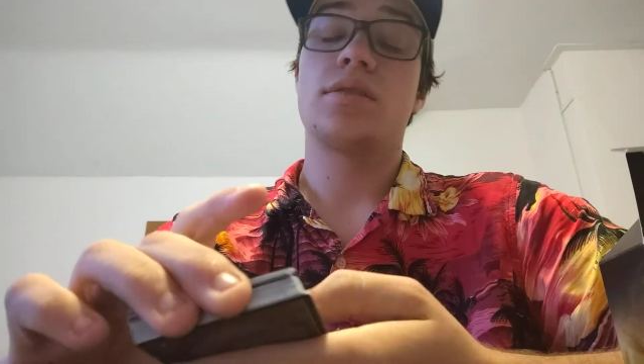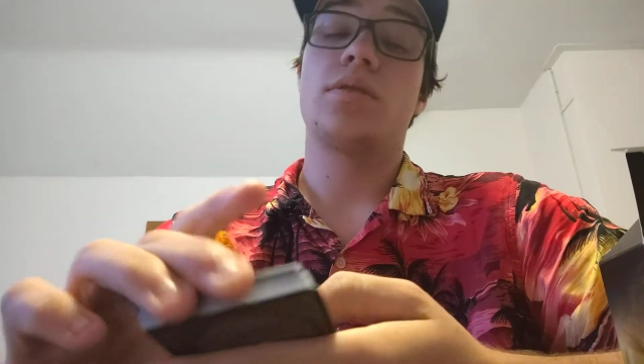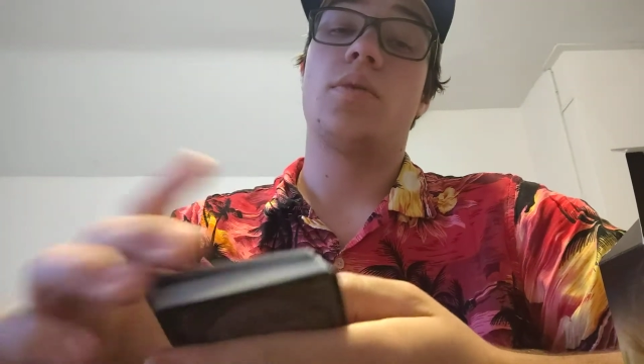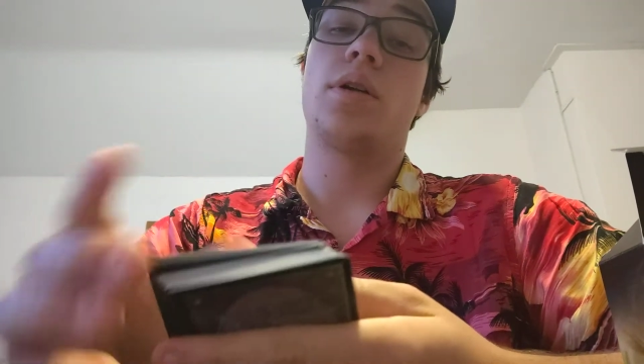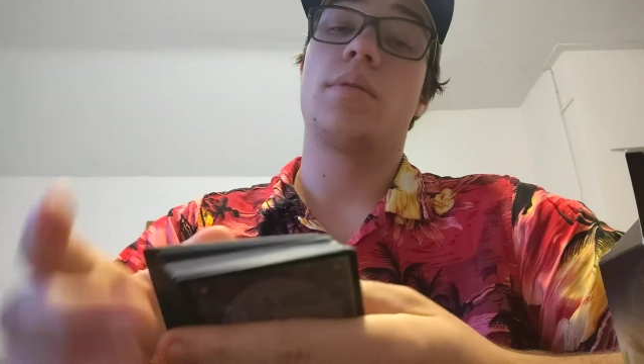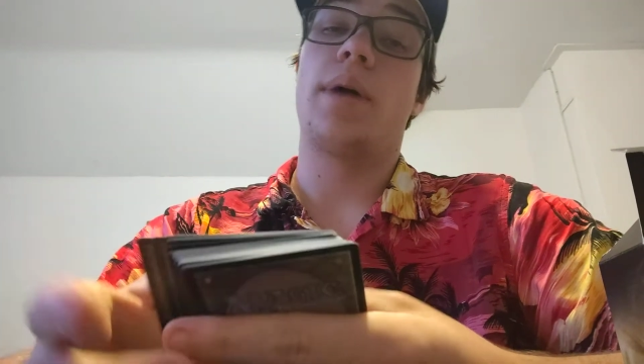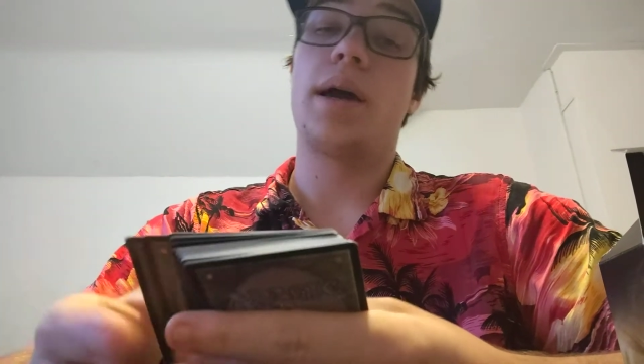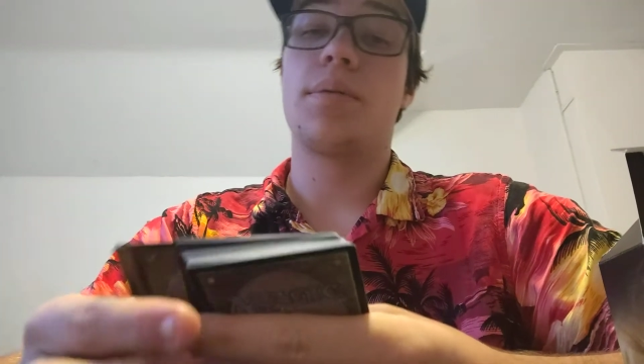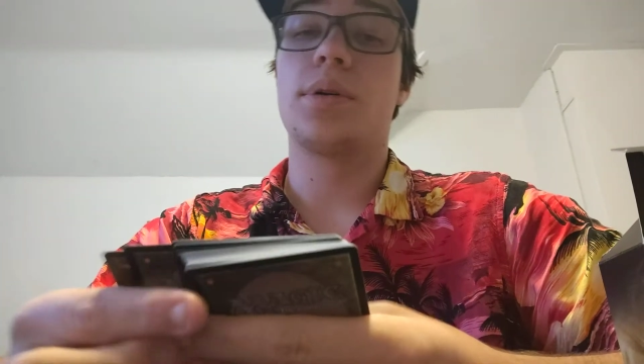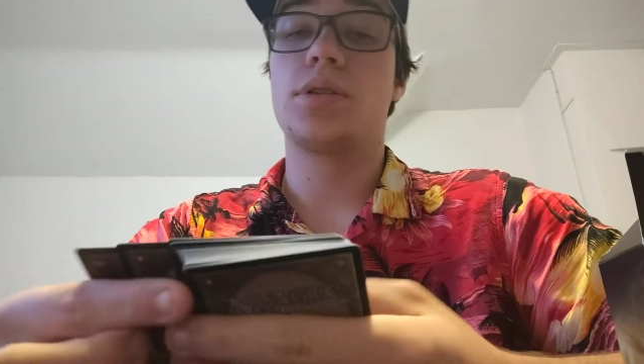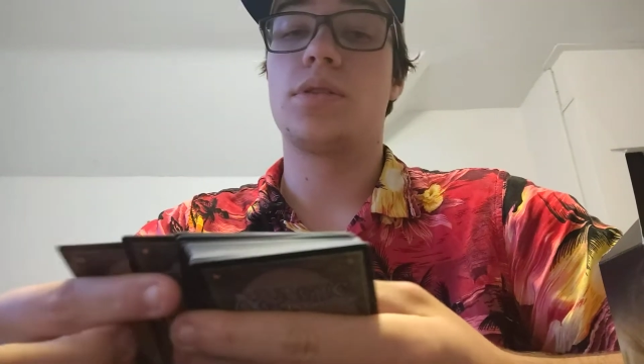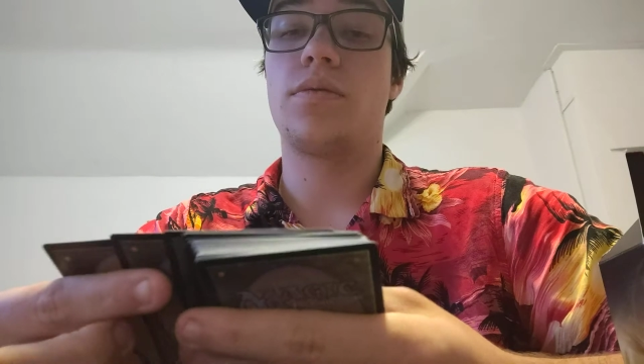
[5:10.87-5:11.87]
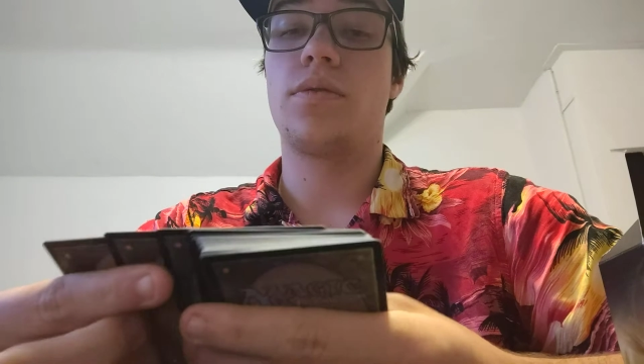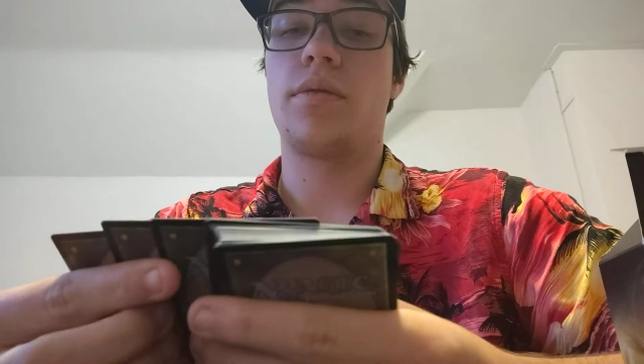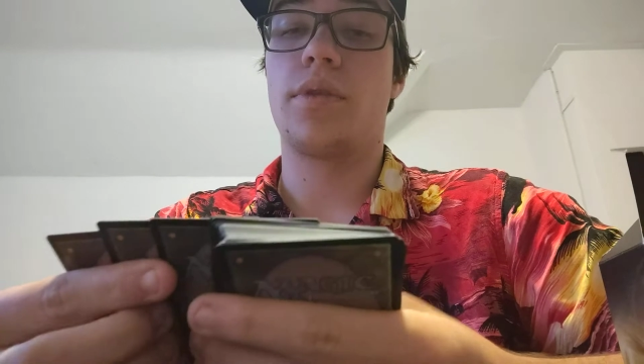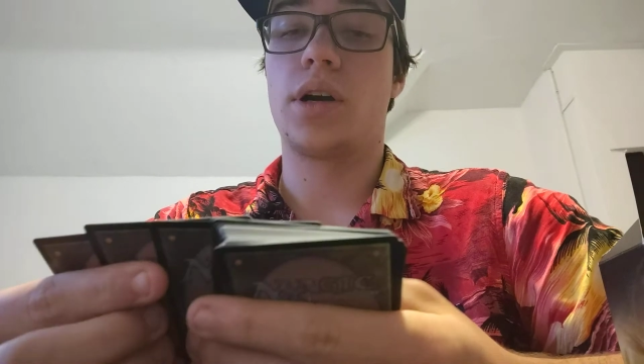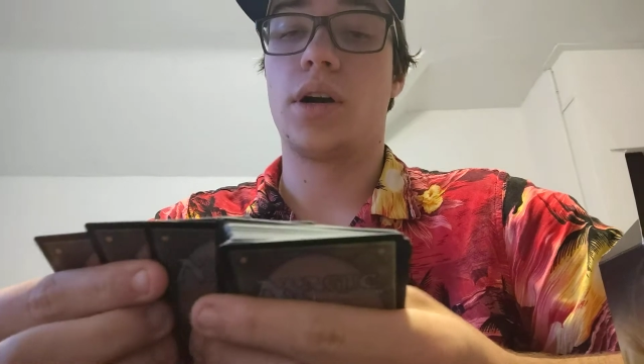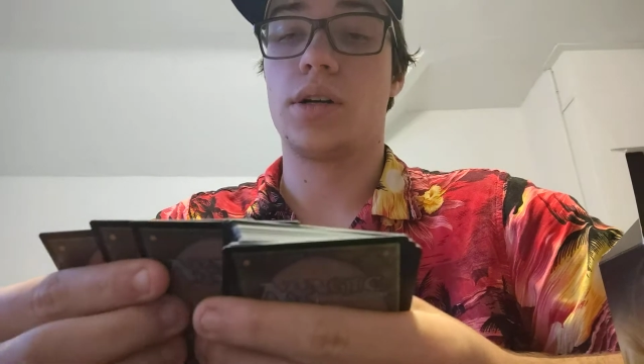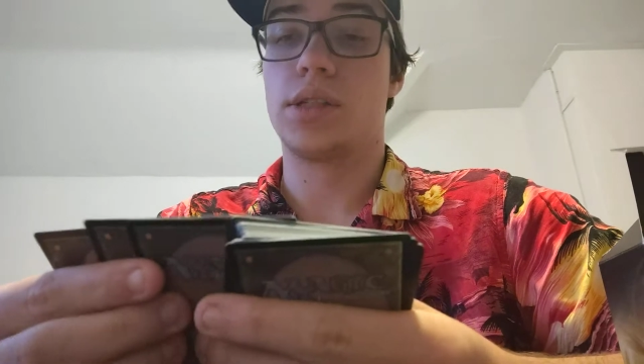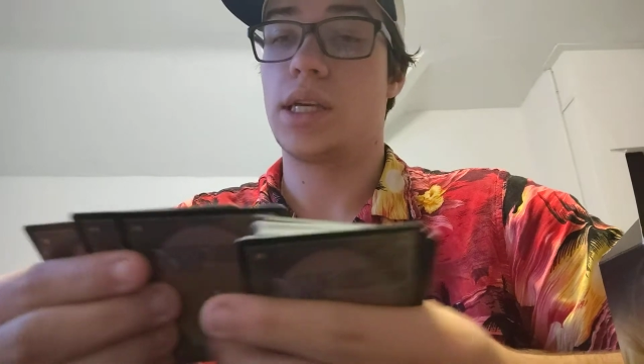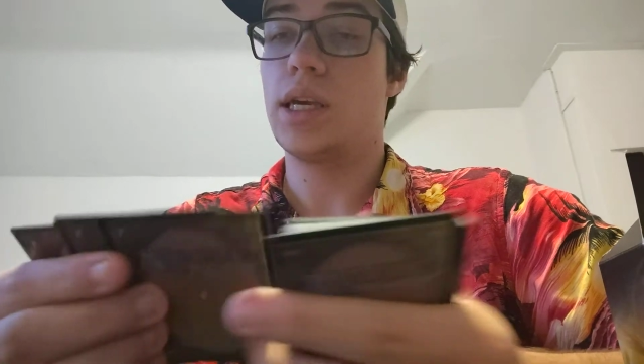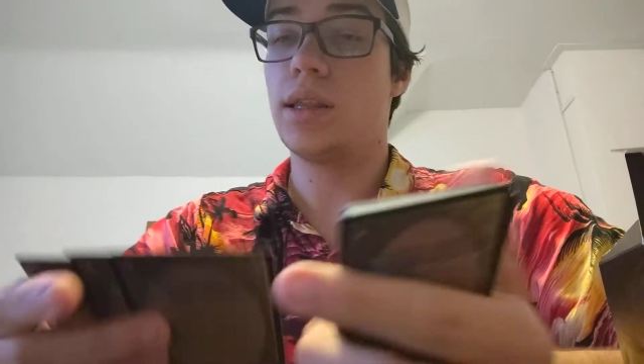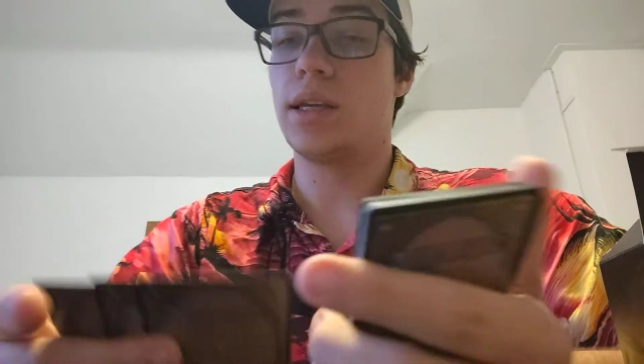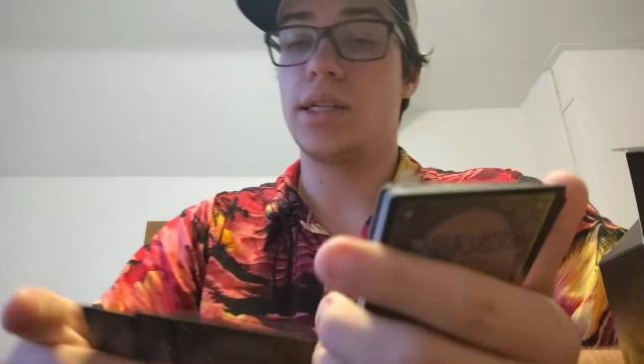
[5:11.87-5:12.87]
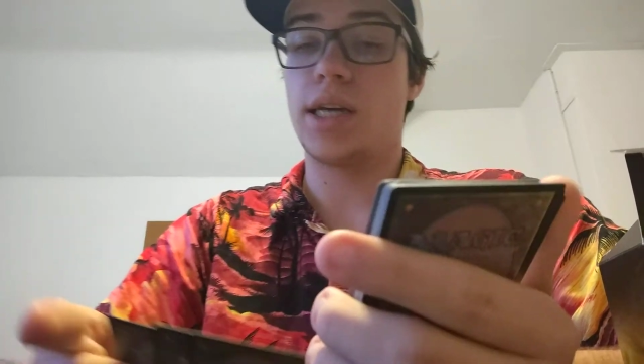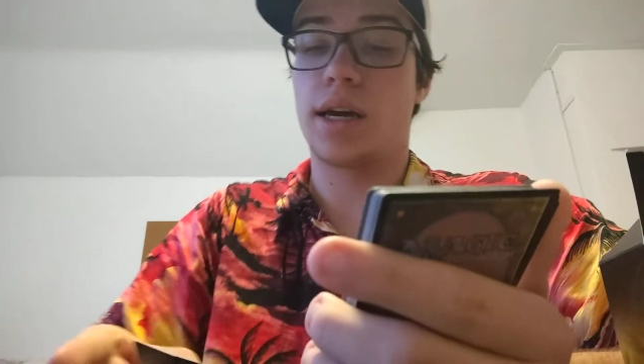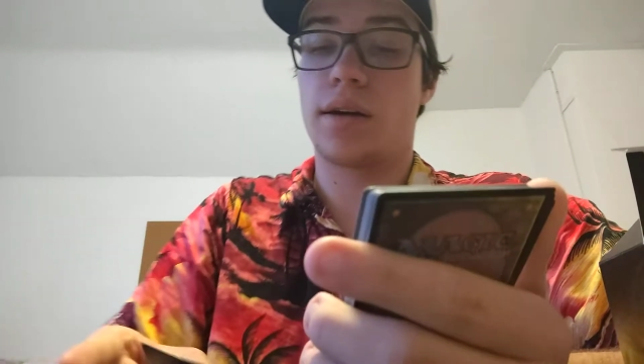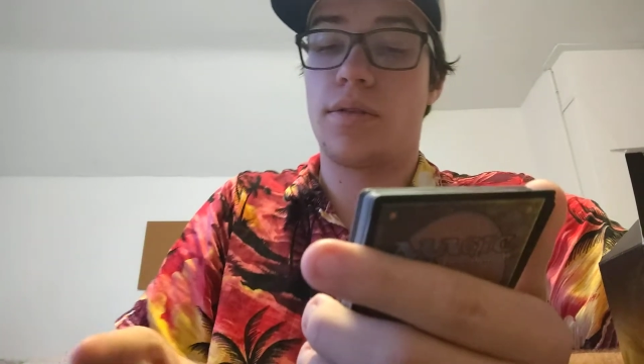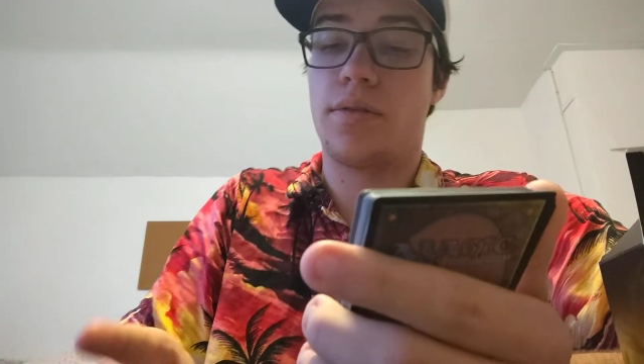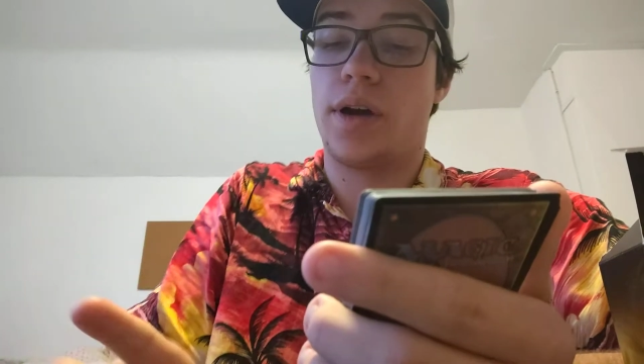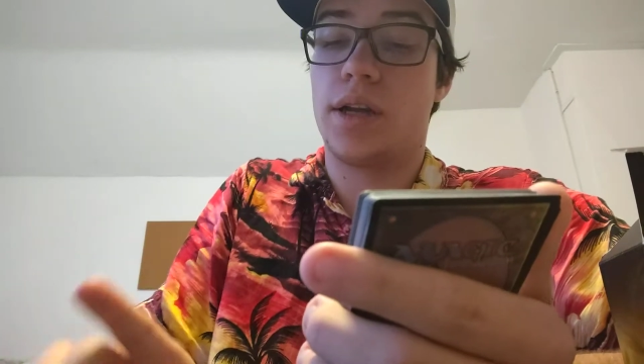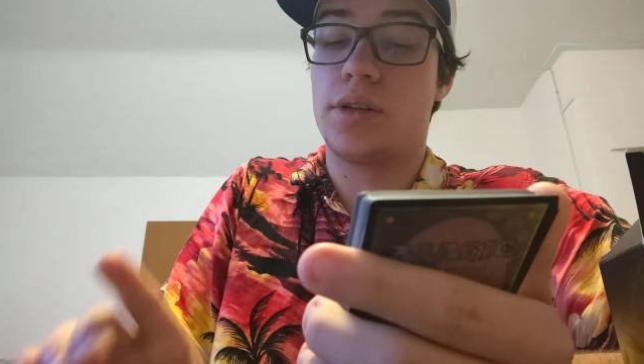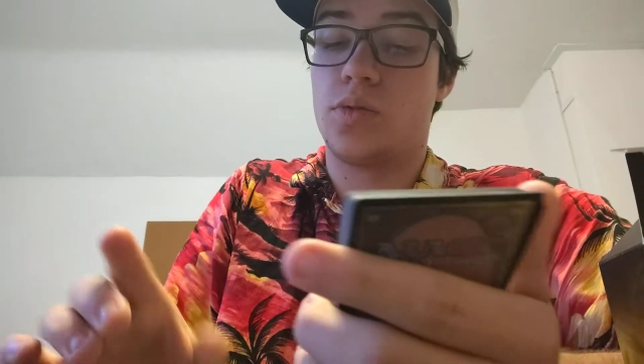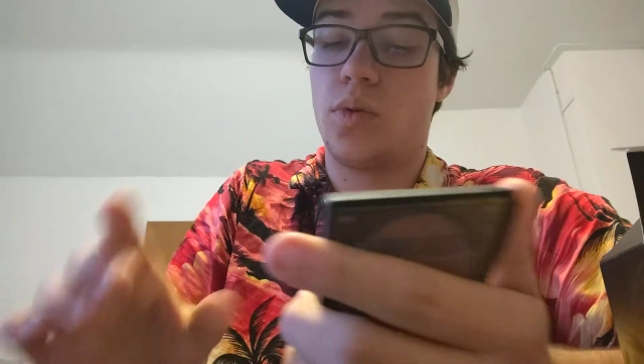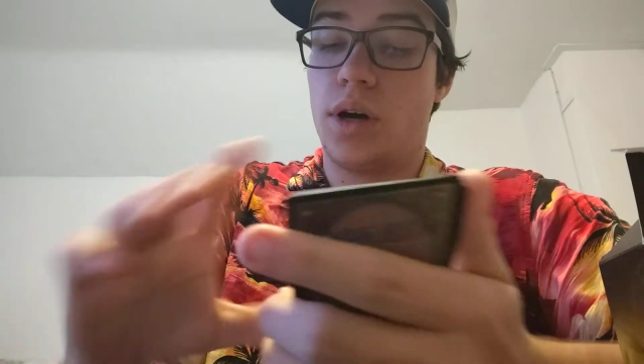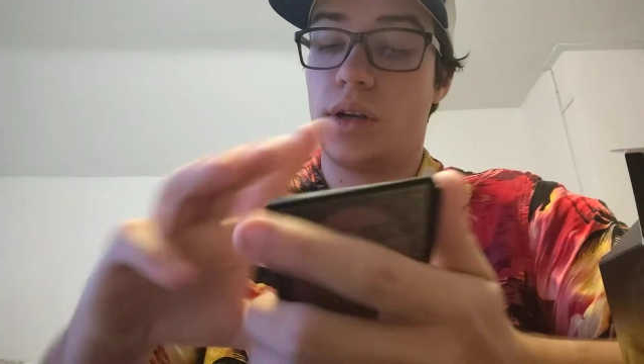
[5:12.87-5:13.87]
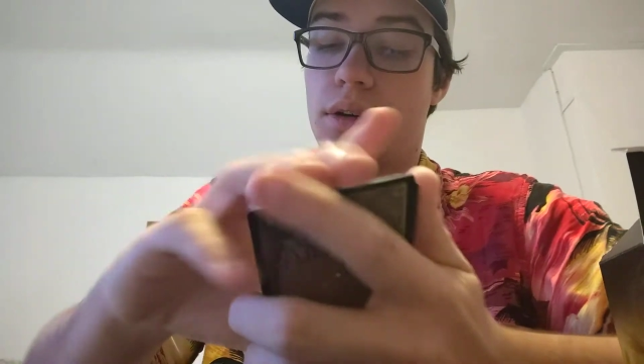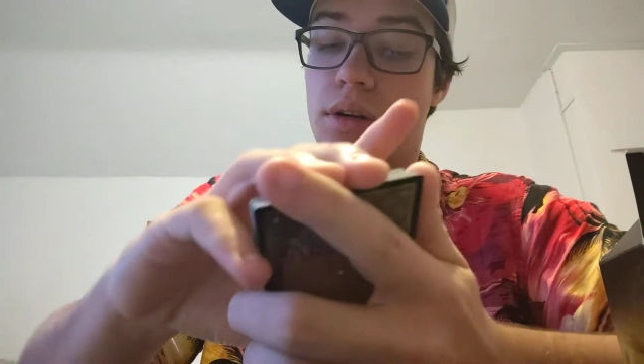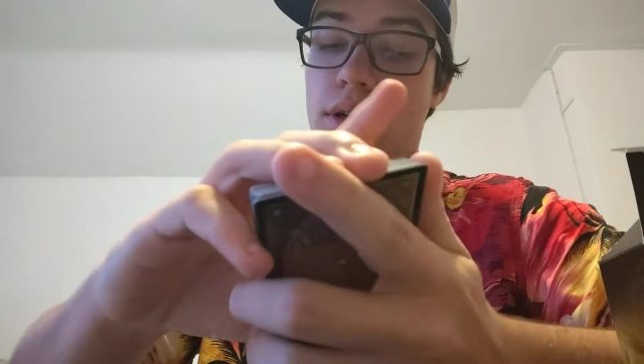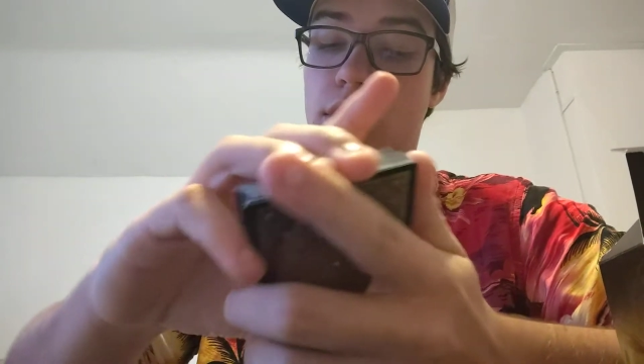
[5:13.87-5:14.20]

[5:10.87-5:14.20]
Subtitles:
One of my personal favorite cards in the deck, Fight as One.